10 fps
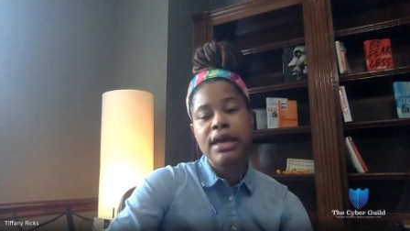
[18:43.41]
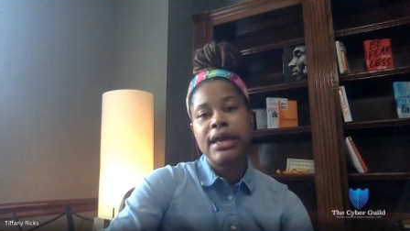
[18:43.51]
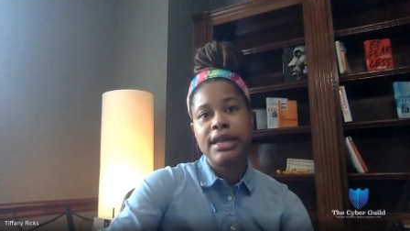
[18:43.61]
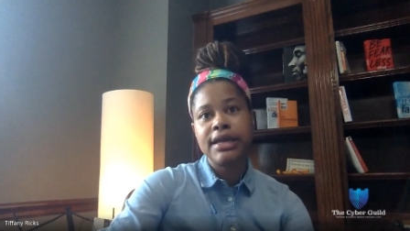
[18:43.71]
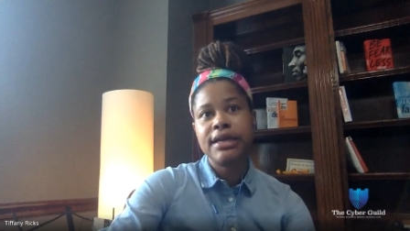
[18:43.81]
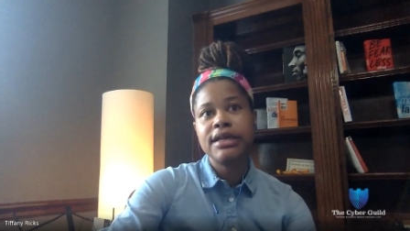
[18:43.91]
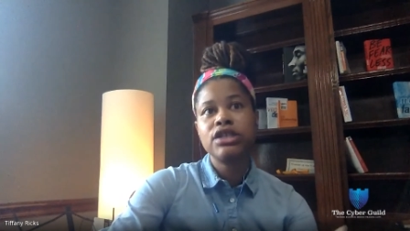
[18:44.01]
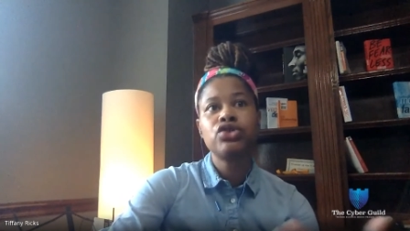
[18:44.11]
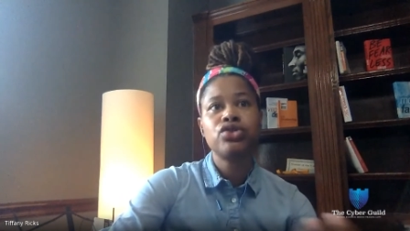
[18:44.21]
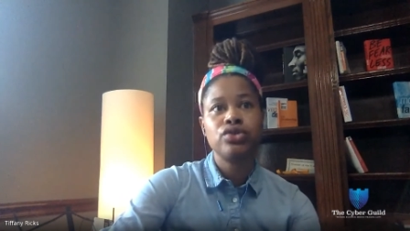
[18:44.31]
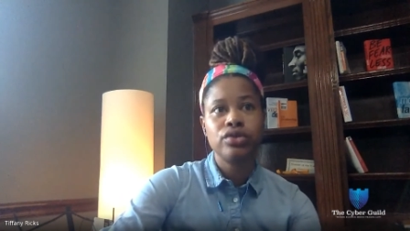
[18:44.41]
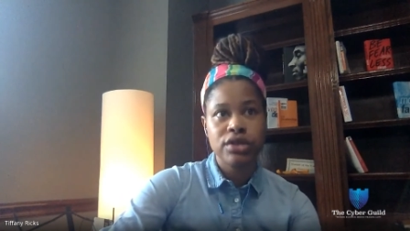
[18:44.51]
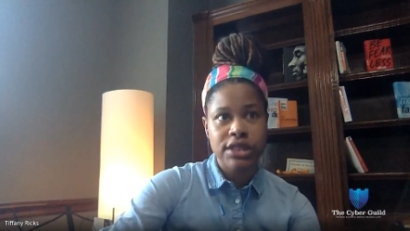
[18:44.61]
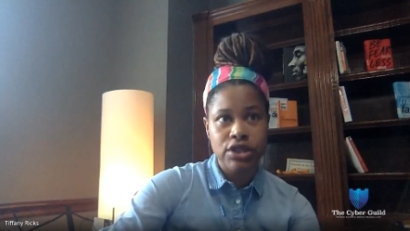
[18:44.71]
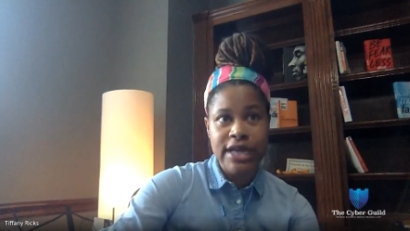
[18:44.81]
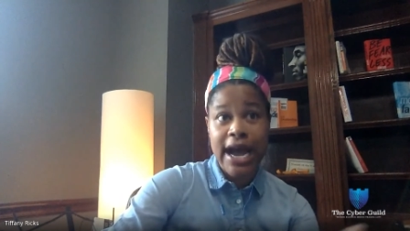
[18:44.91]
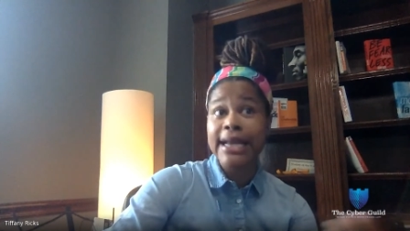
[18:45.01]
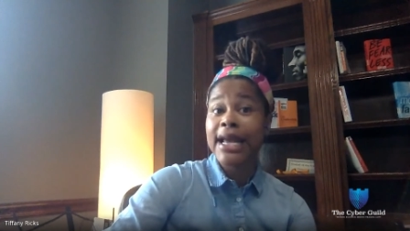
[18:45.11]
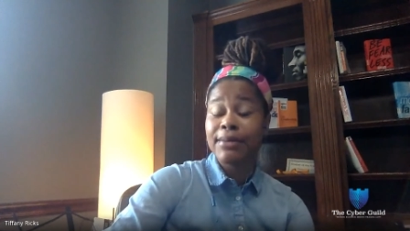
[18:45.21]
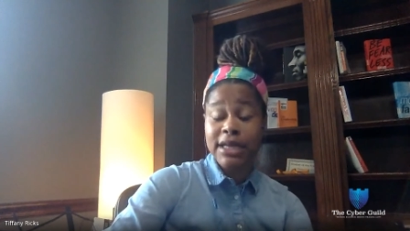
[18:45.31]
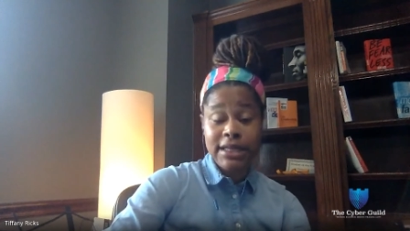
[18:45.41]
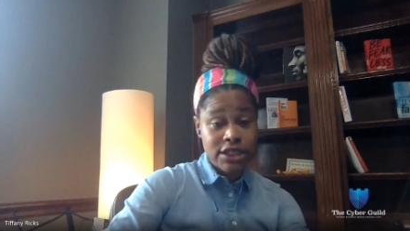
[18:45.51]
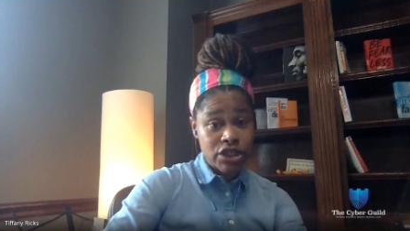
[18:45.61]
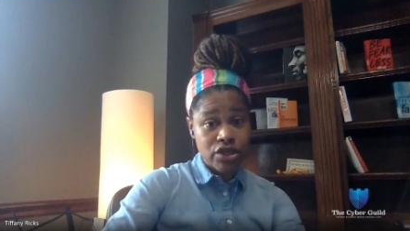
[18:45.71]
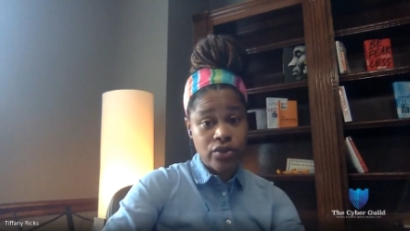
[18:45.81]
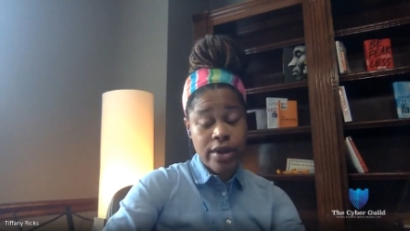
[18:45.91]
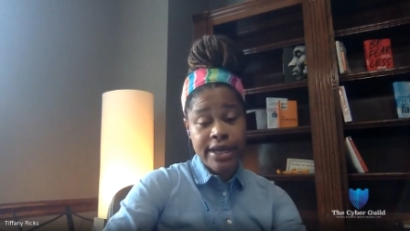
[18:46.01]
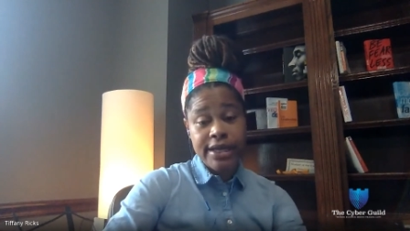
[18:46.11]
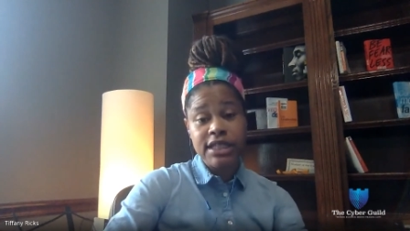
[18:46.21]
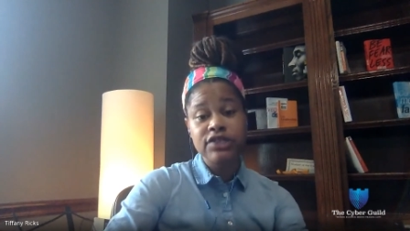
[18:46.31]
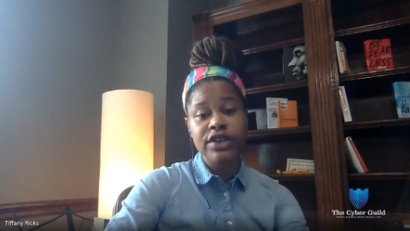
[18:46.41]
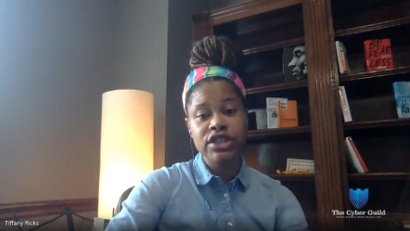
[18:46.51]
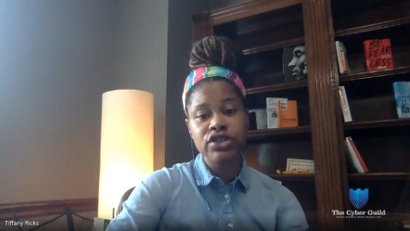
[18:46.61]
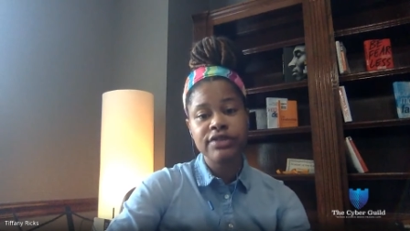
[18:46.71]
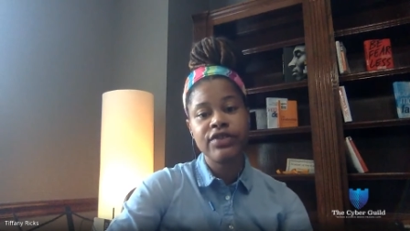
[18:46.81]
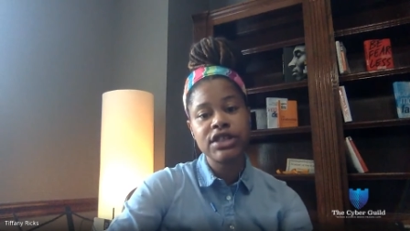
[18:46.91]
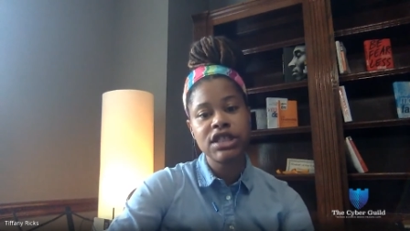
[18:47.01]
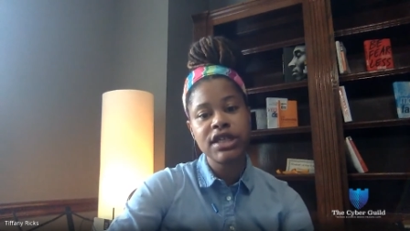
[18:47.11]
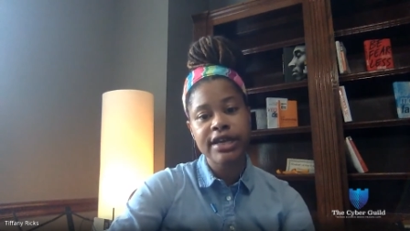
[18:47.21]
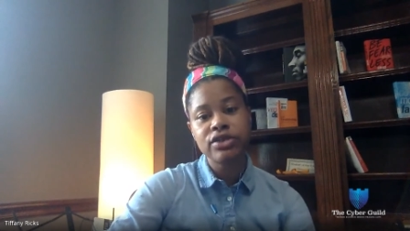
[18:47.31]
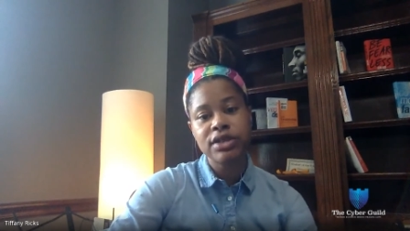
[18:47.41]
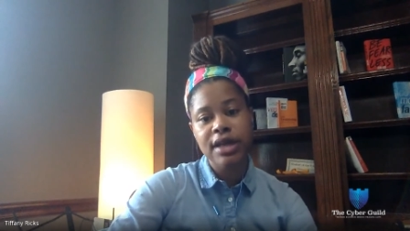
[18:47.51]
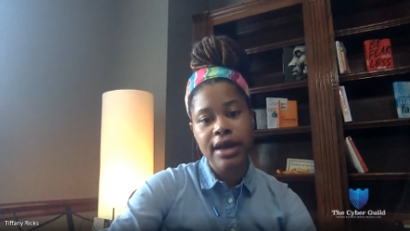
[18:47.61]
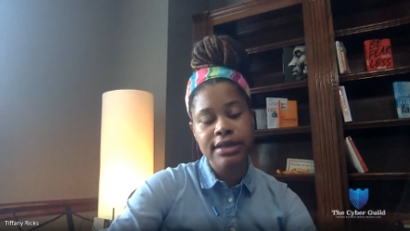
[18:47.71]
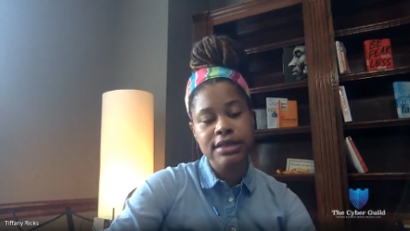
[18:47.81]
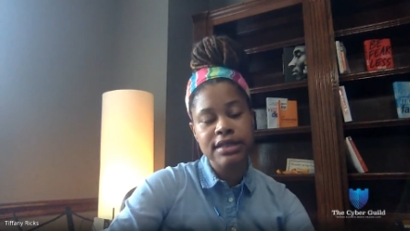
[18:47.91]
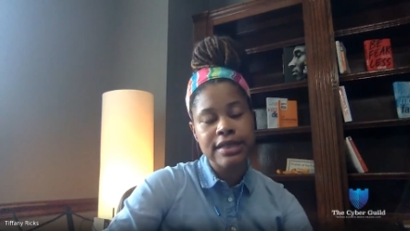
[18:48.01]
It is dynamically generating these phishing exercises.